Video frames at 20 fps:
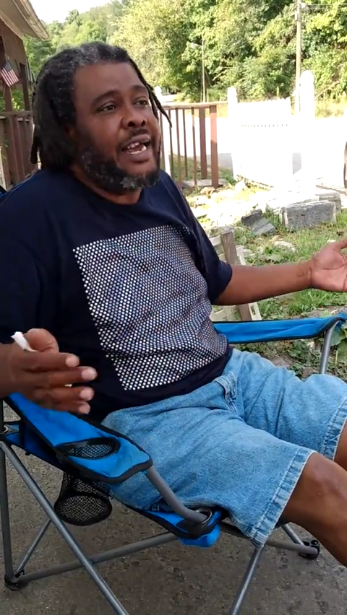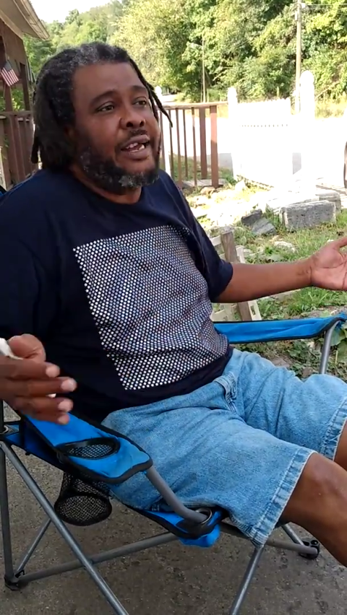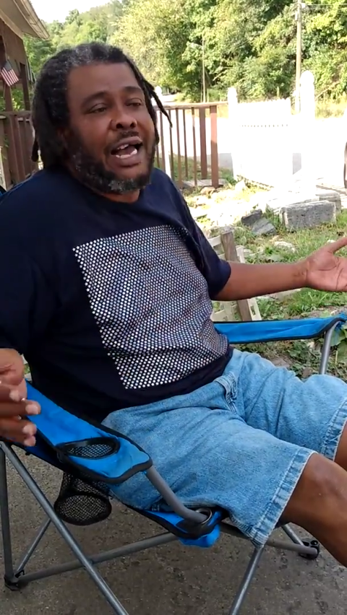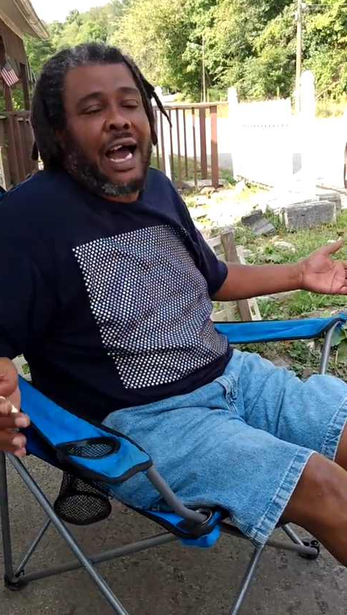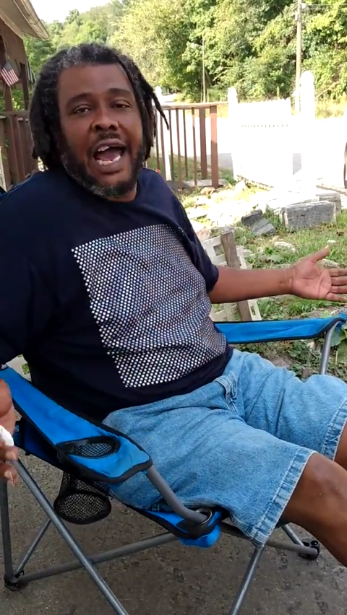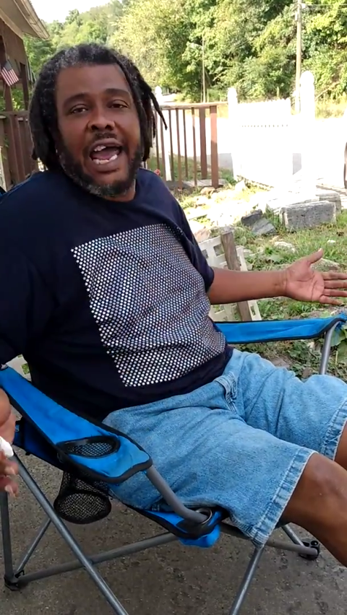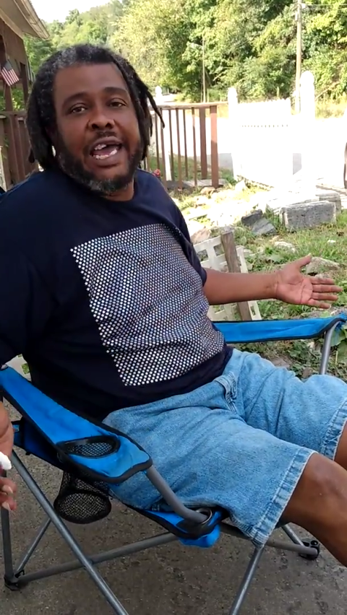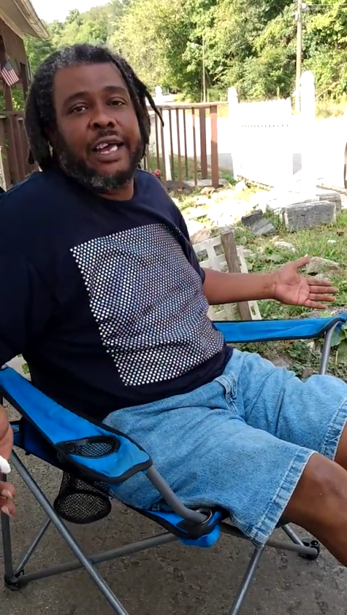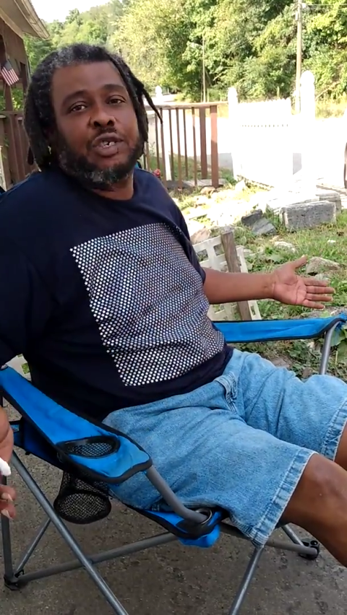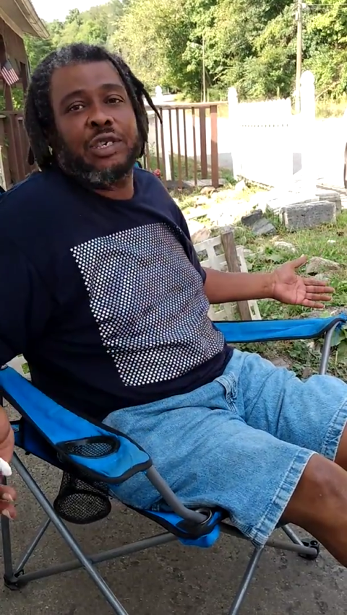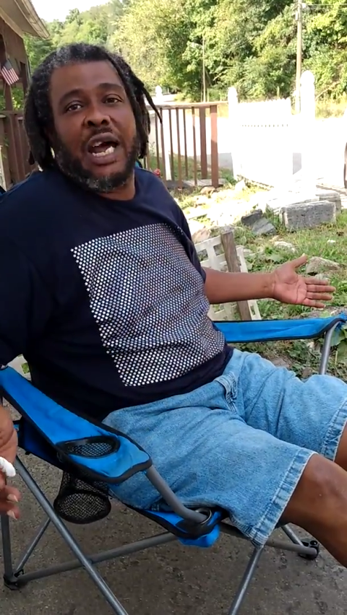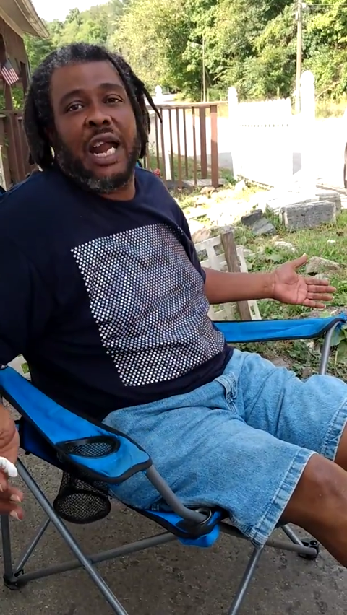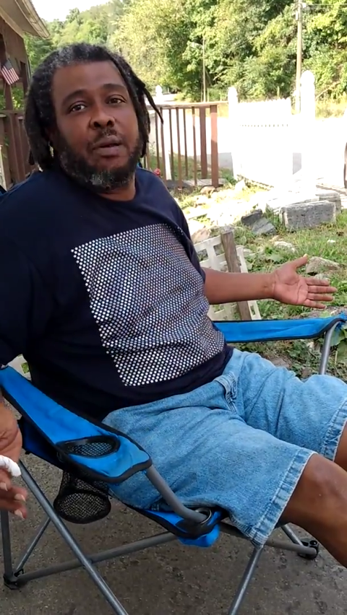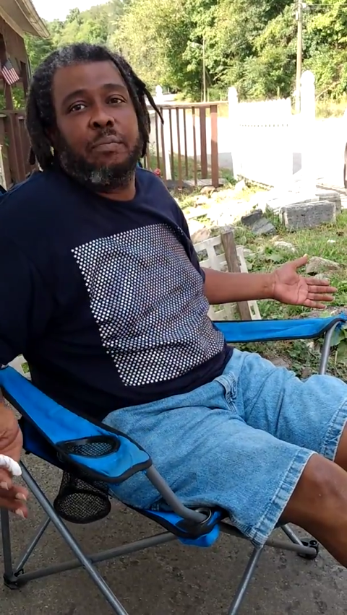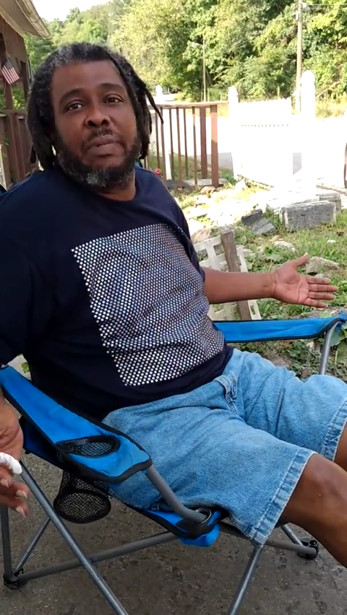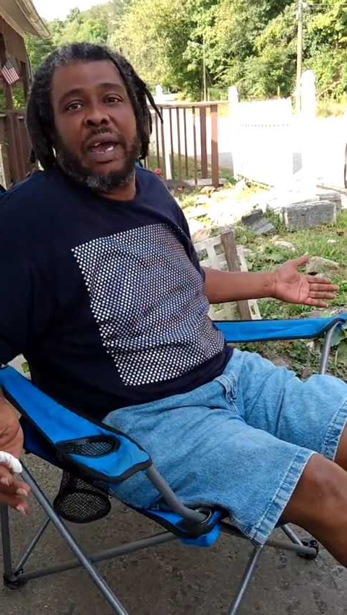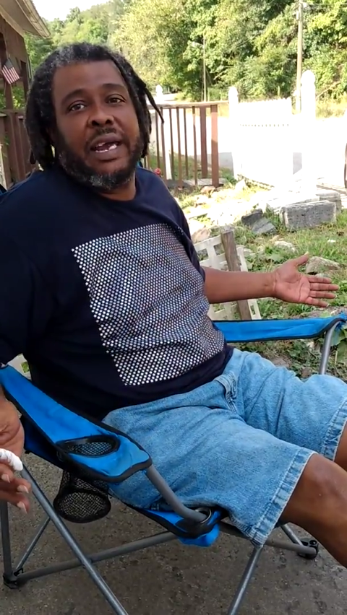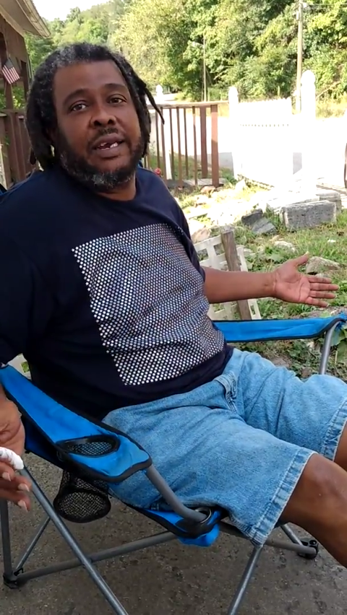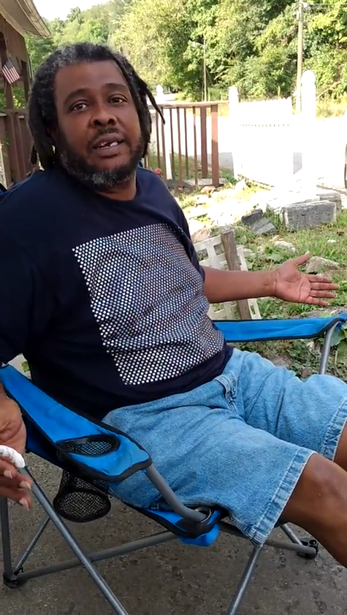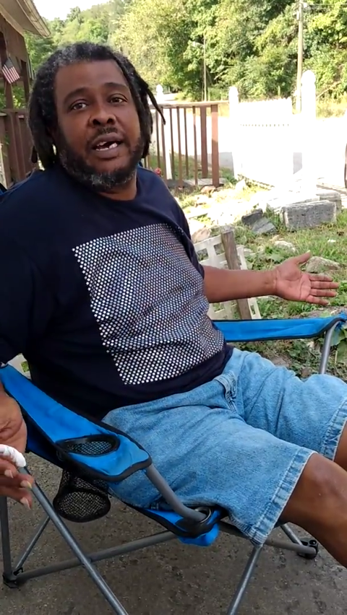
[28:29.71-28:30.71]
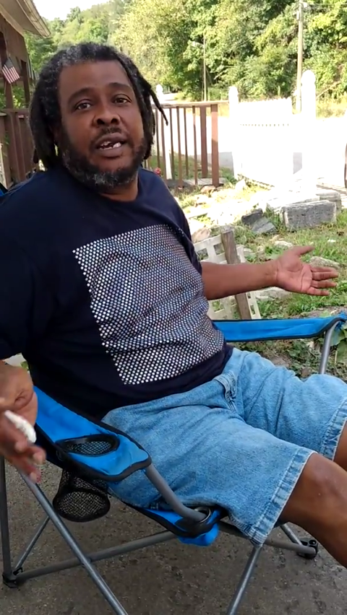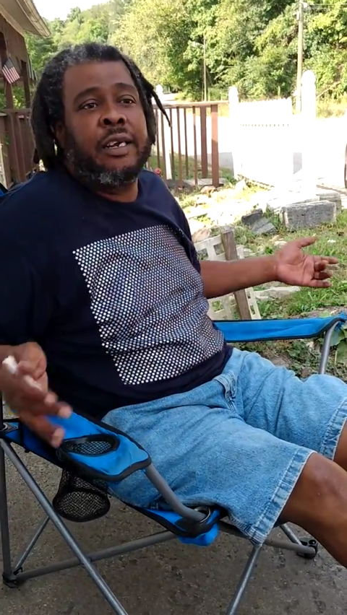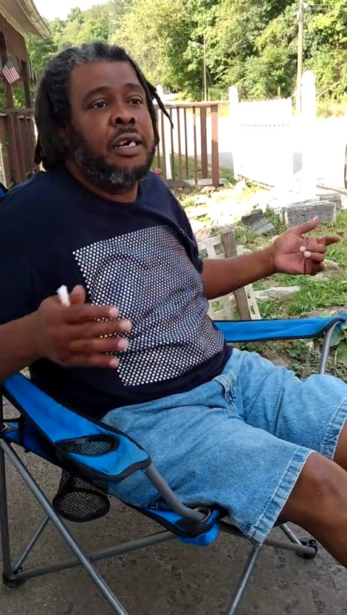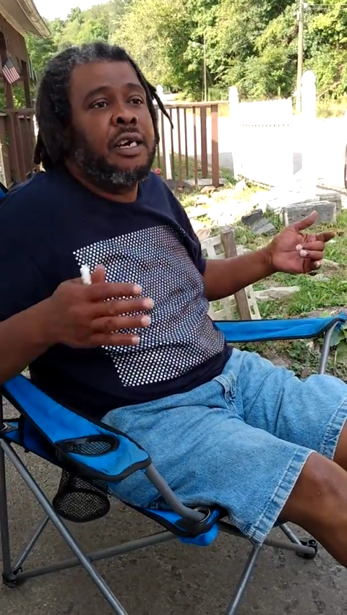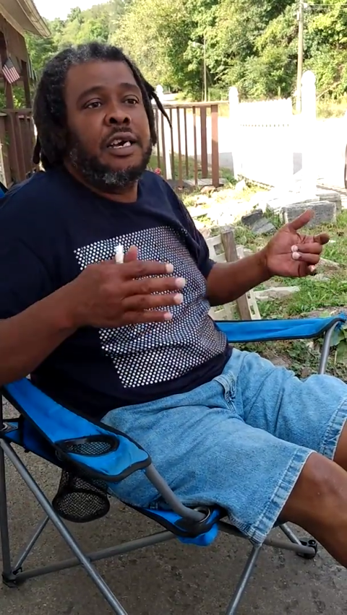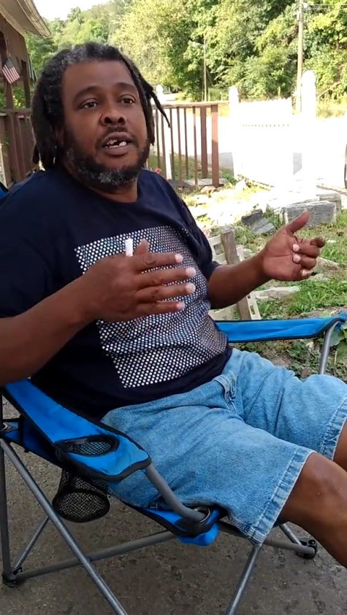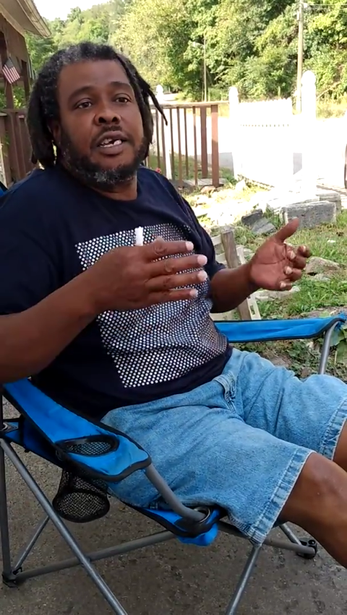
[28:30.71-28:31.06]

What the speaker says: I ain't trying to make none.